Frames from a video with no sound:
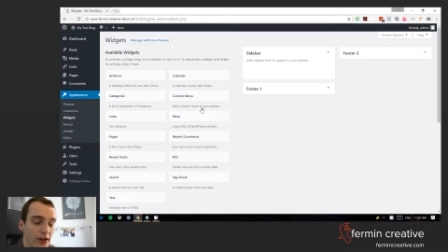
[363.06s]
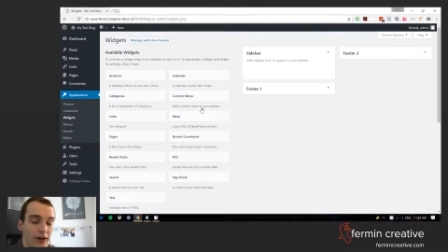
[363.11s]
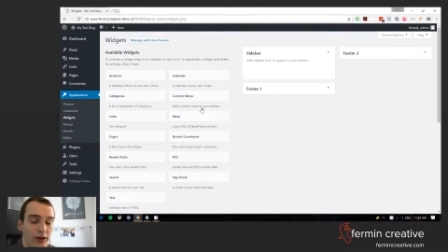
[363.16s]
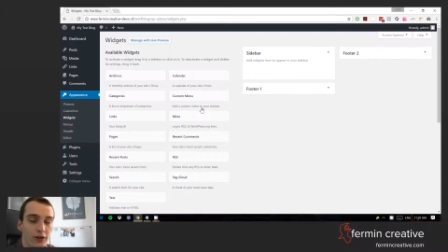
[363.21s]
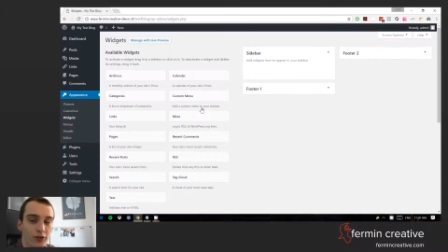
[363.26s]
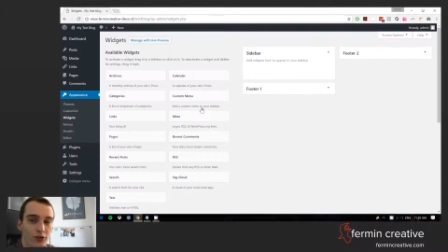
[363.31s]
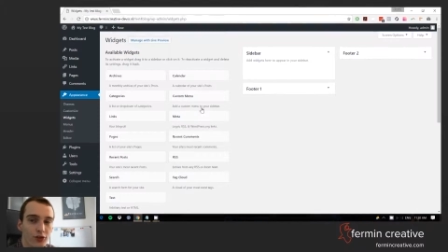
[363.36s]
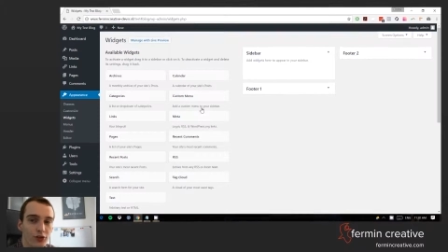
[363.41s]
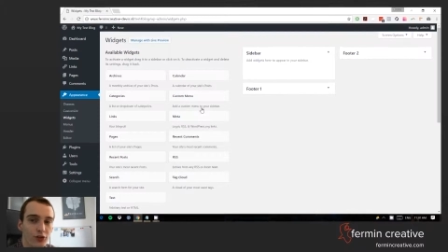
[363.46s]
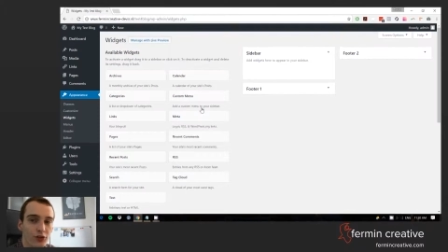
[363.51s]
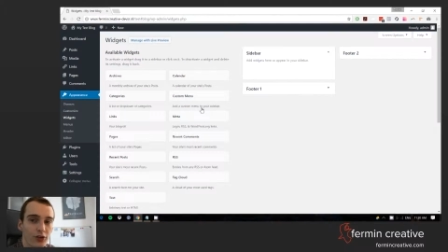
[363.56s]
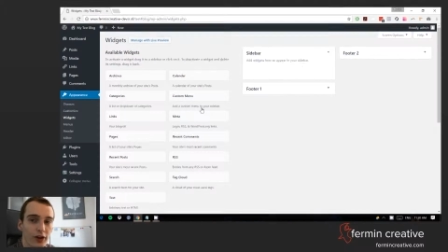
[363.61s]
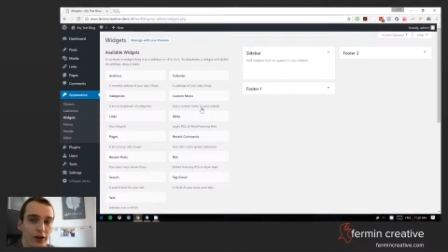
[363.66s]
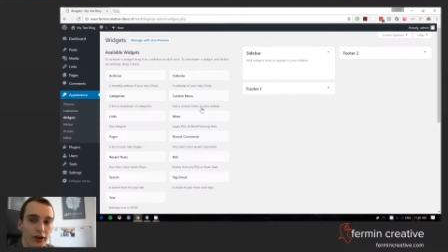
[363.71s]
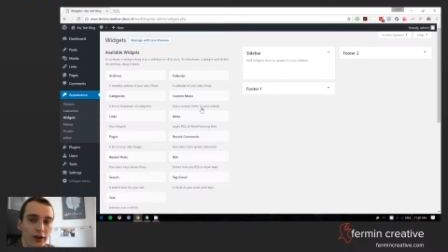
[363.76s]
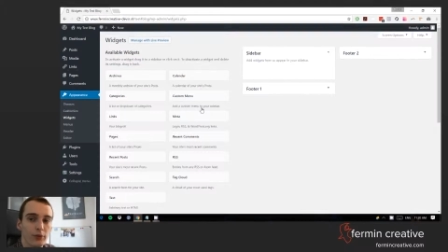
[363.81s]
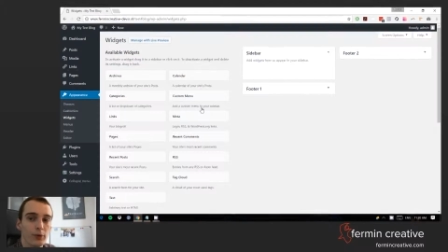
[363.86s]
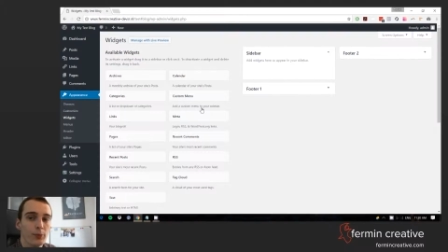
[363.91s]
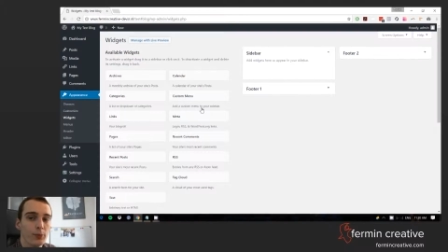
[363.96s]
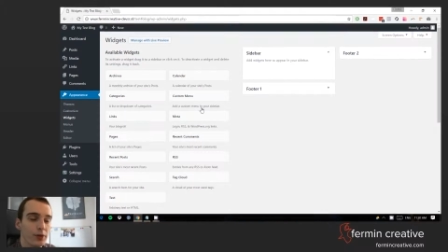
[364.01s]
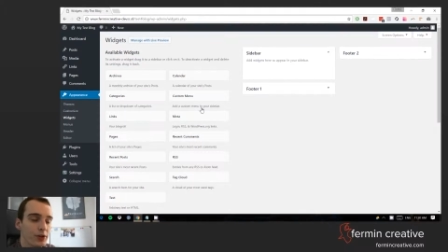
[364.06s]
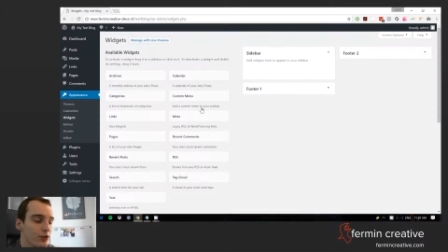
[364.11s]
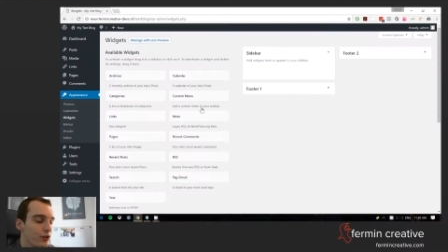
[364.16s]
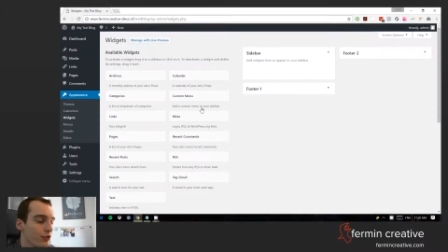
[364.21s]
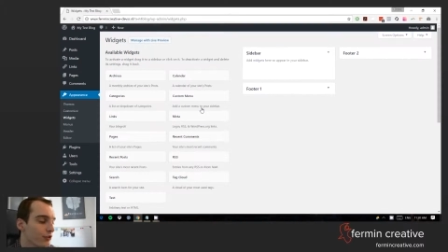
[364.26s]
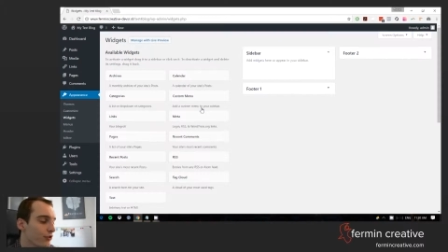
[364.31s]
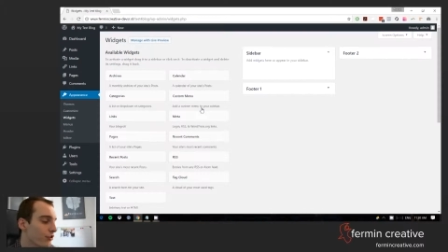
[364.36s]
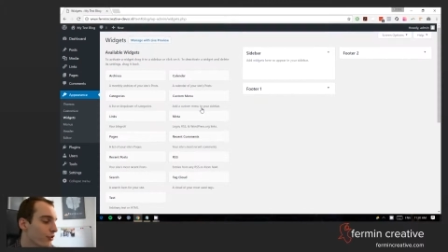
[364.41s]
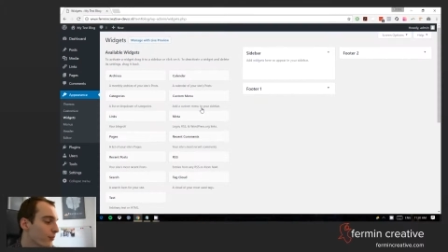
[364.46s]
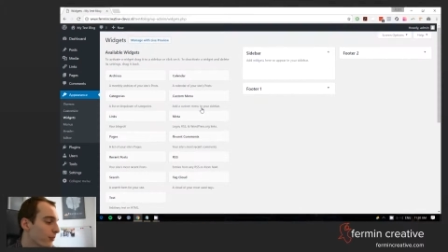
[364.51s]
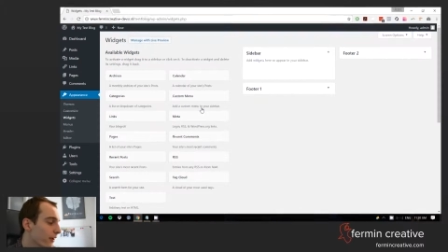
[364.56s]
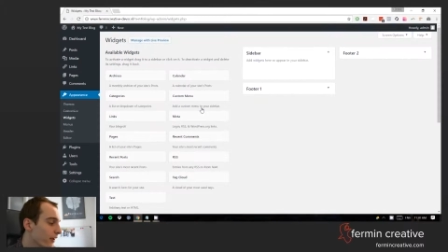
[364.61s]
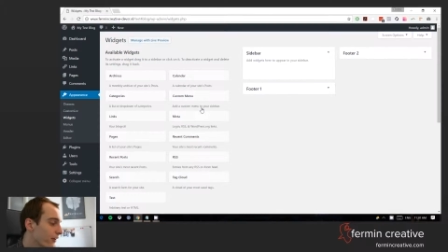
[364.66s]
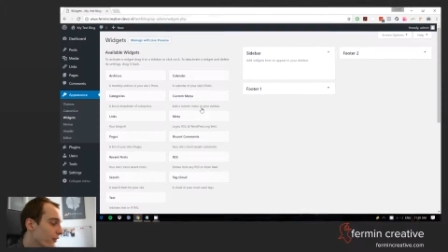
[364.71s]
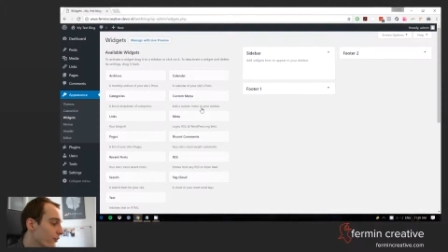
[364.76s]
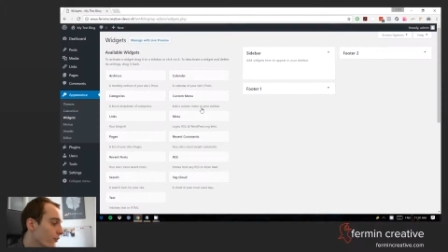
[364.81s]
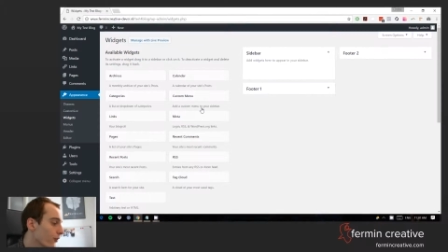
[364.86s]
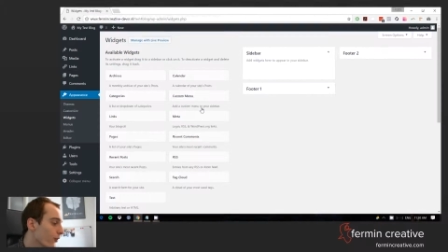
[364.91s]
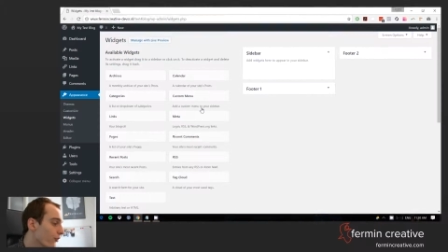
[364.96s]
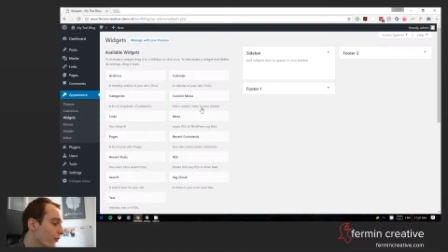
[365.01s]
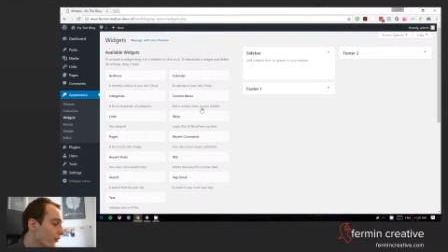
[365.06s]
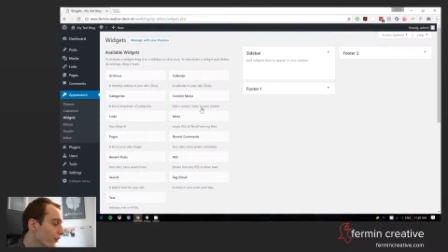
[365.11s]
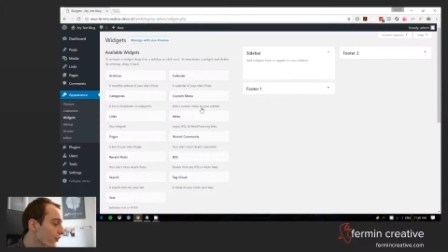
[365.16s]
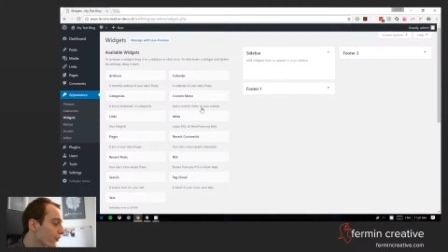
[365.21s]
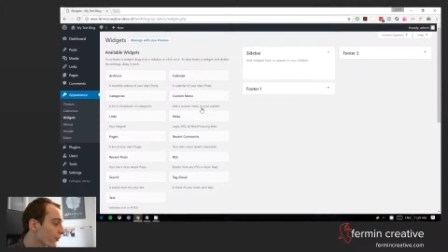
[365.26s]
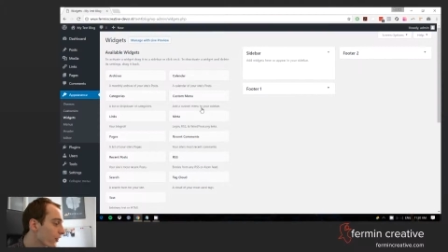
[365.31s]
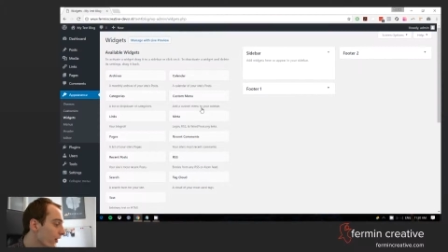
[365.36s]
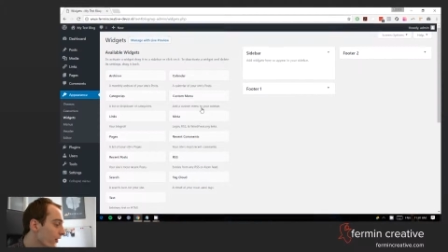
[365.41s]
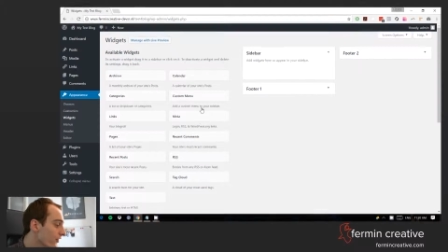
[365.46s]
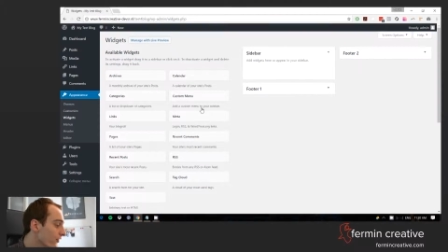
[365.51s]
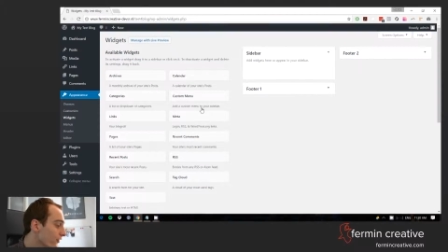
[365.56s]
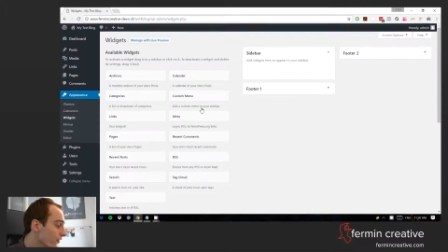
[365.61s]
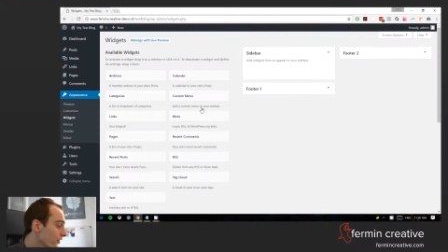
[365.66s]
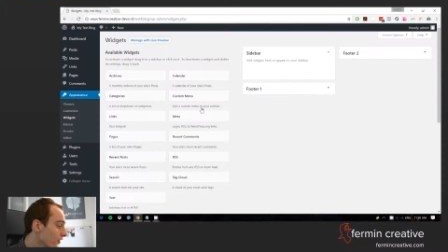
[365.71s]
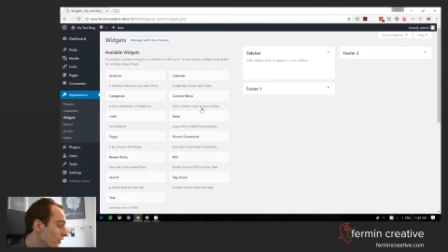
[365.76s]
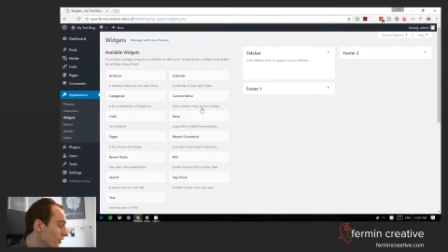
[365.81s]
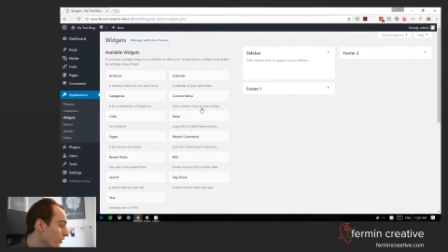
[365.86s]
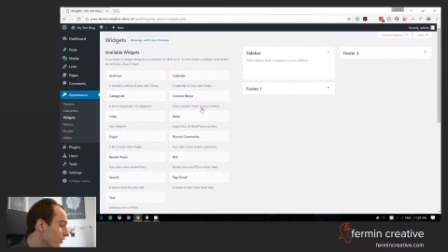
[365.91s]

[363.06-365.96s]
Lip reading: that are just, and they will be just displayed across the site.